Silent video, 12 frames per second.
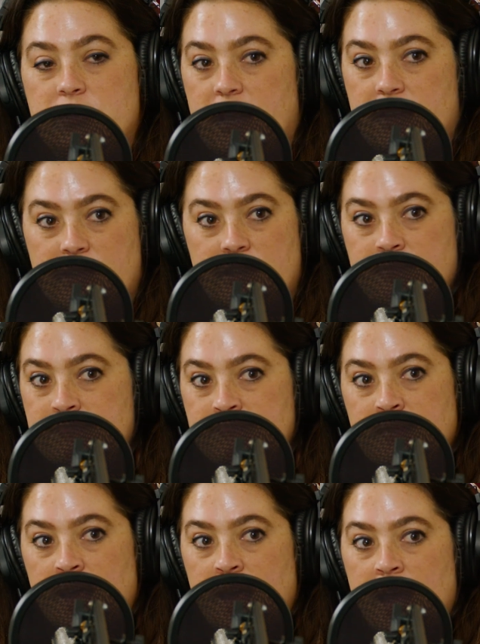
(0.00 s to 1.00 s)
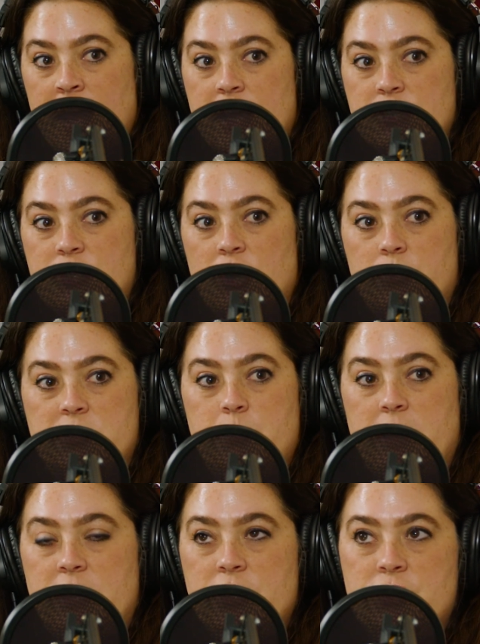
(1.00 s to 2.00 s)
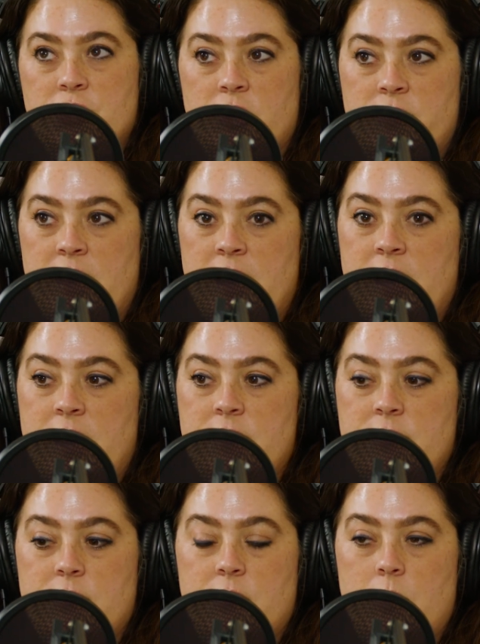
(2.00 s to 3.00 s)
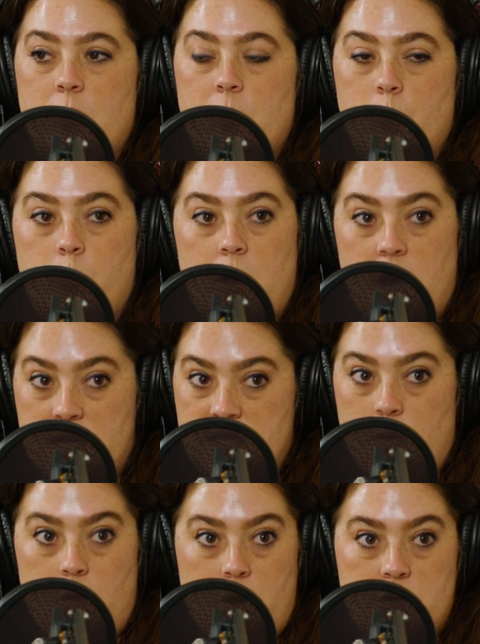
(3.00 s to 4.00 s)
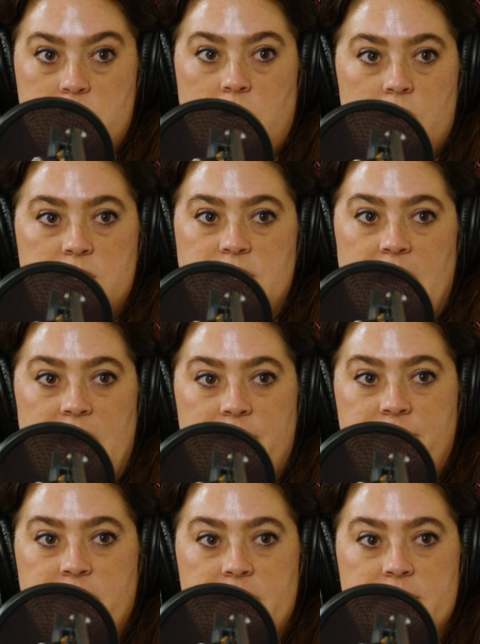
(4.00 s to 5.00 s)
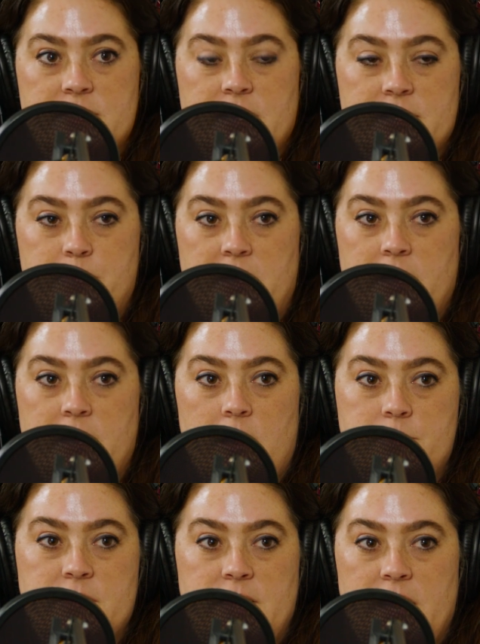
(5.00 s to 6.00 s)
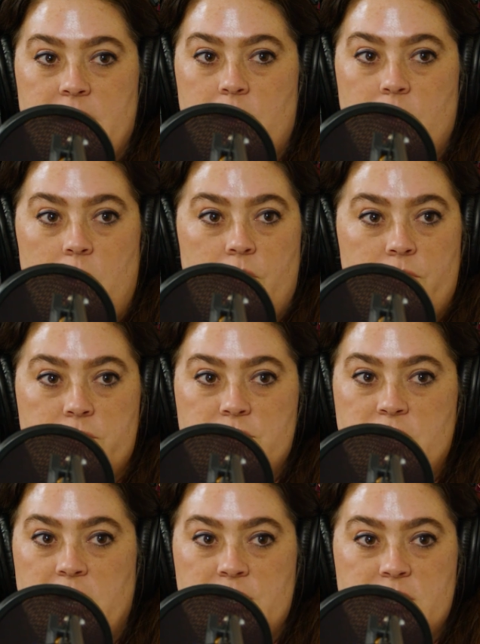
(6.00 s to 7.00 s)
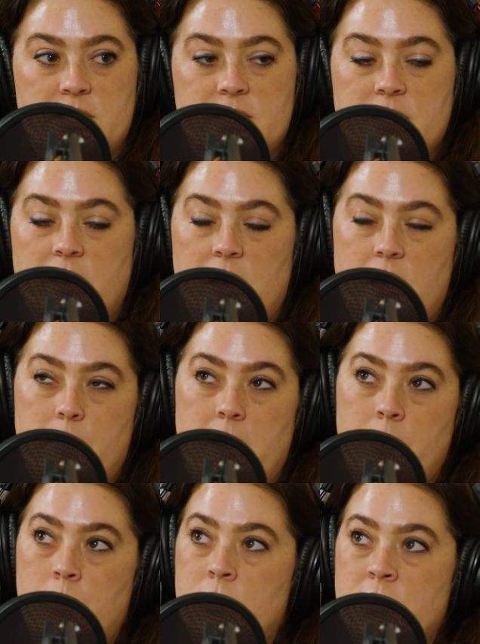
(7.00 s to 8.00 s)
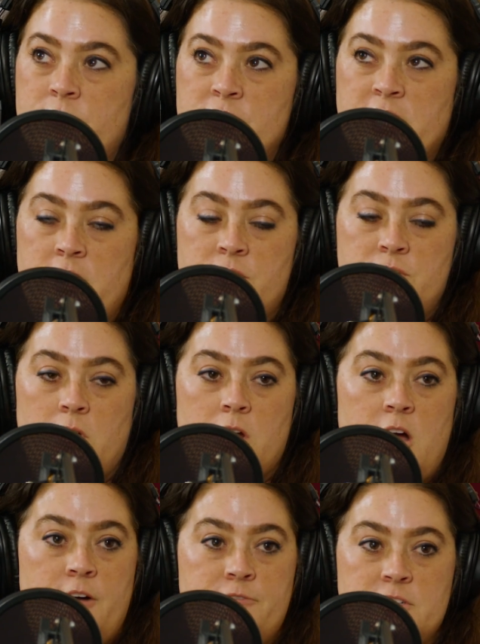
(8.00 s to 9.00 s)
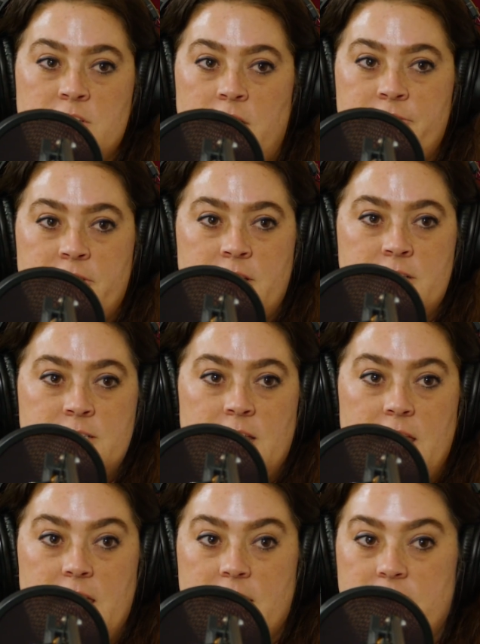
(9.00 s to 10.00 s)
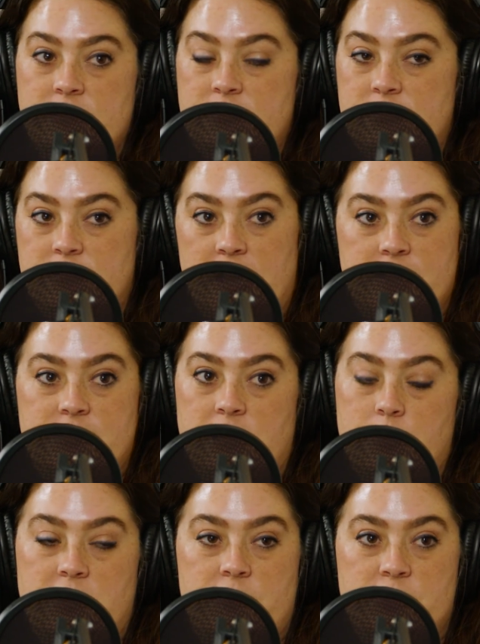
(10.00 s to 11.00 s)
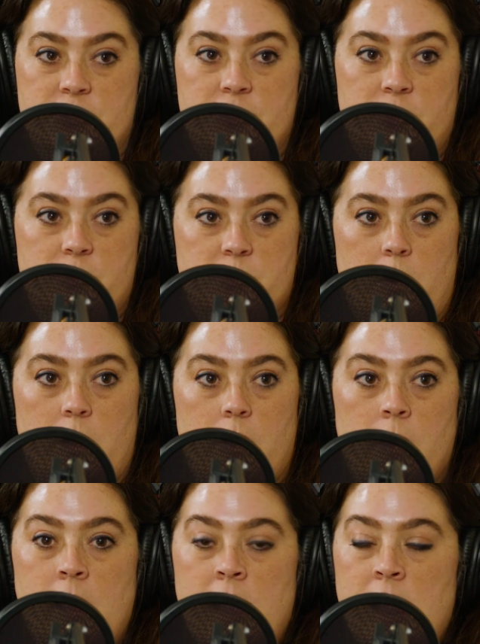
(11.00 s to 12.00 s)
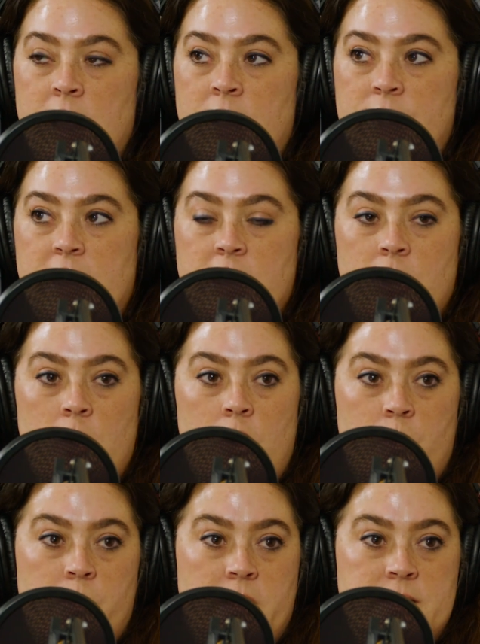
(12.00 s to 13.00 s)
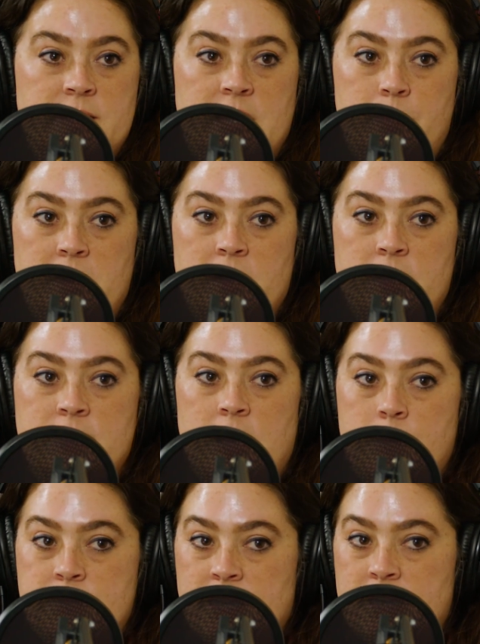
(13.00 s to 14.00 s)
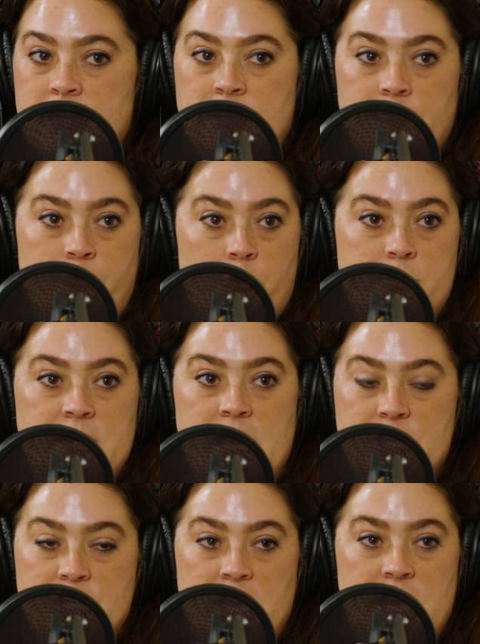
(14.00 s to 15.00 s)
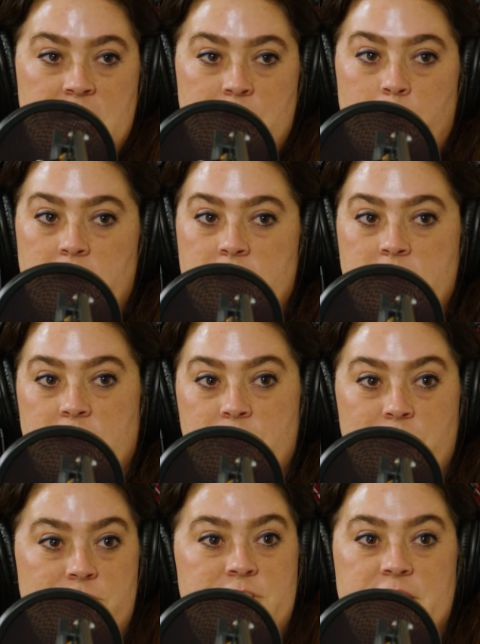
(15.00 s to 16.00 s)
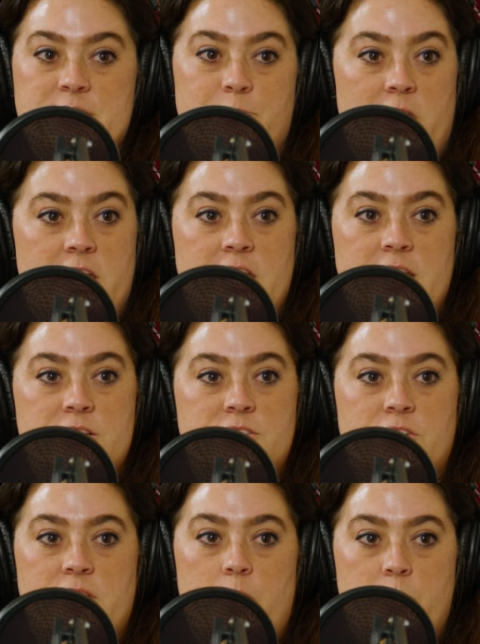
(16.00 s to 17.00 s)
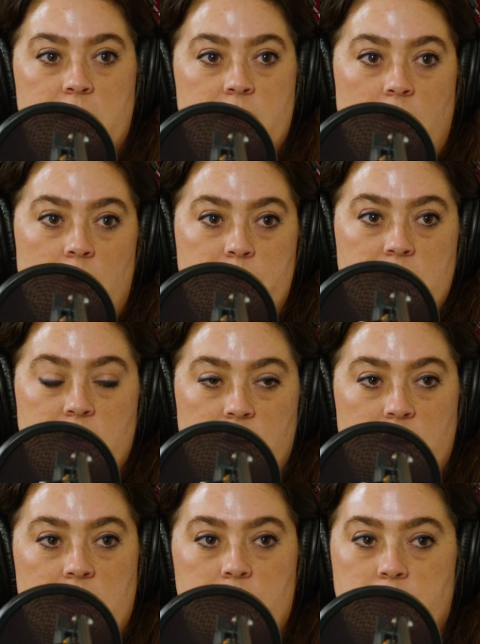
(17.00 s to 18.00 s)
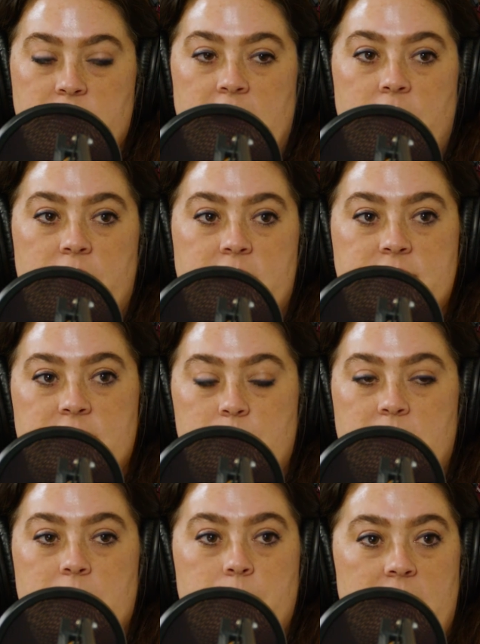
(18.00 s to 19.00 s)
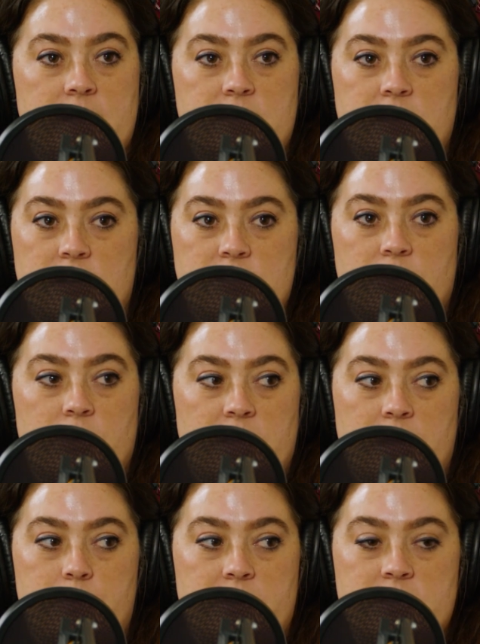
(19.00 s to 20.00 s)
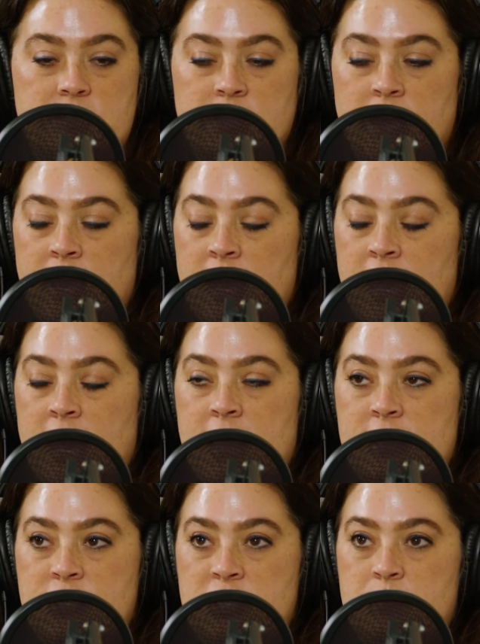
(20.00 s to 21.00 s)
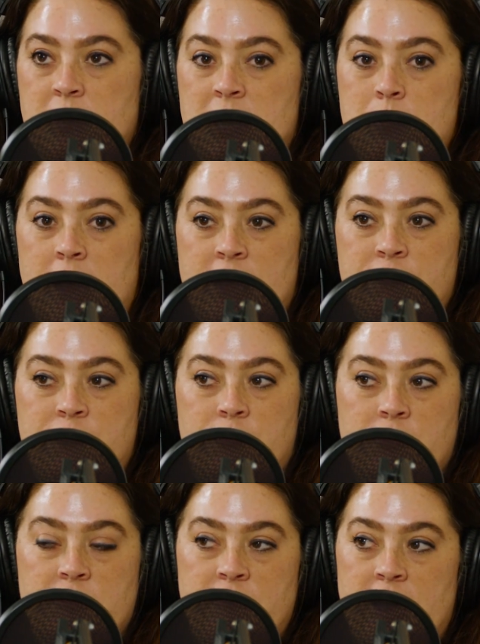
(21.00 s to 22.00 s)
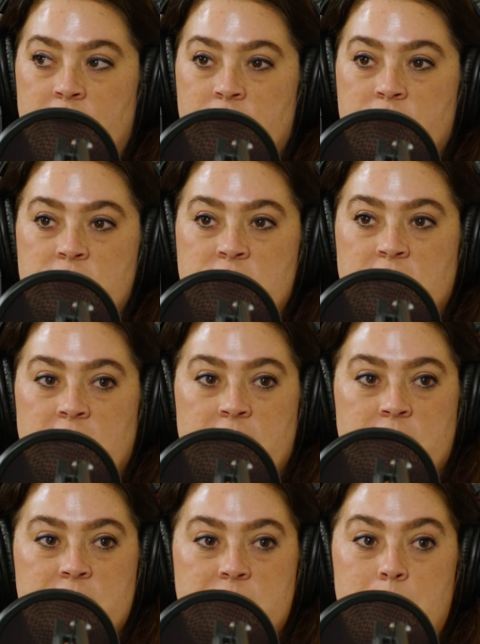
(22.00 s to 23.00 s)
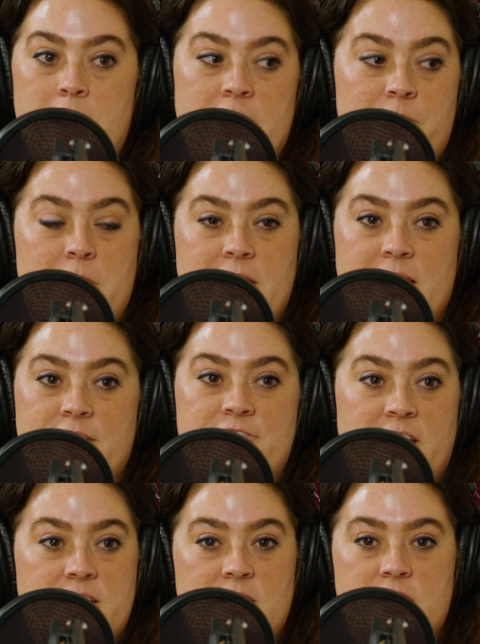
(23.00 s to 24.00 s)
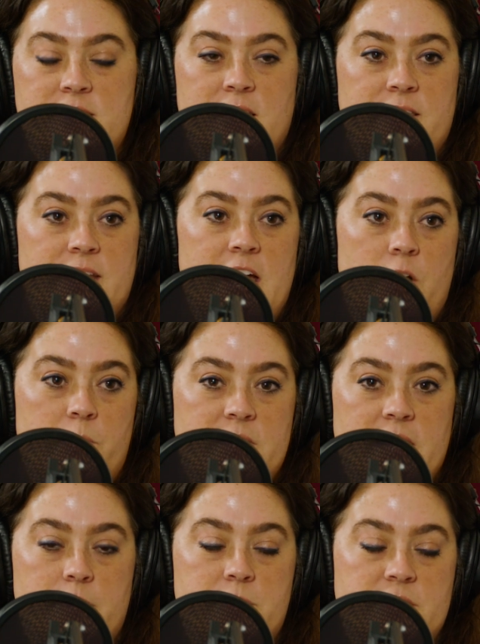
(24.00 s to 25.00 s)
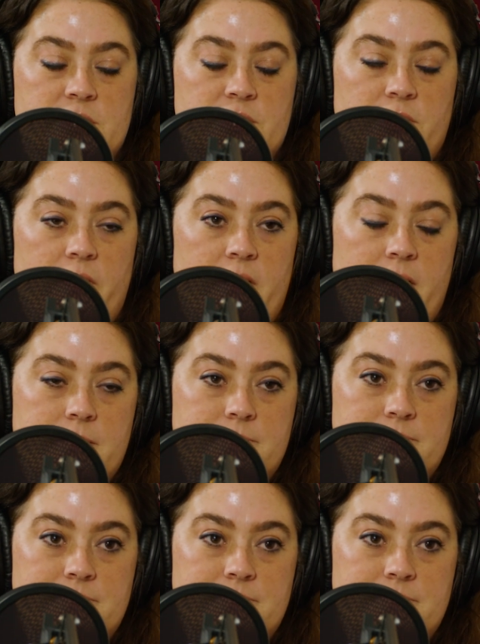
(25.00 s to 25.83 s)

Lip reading: daily. And so it's making sure that us at Walsh, our staff, is being up to date on all those changes. I will give a shout out to our conference office and NCAA Division II as well. They are always keeping us updated and informed and educated when the news is breaking so that we can all be current with how that's going to be impacting us on our campus. And it's just being mindful of how those things may or may not affect us and then how we take position on that.